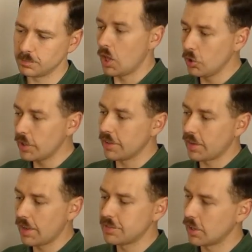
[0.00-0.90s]
And looking at
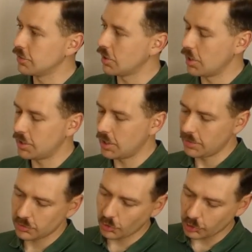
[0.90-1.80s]
the left hand side here,
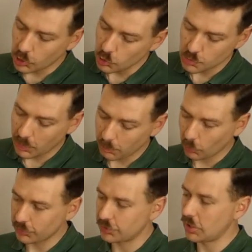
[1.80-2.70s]
there's not a huge amount
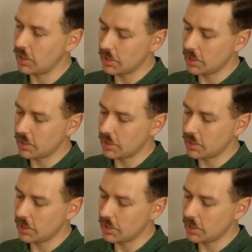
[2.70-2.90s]
more to see.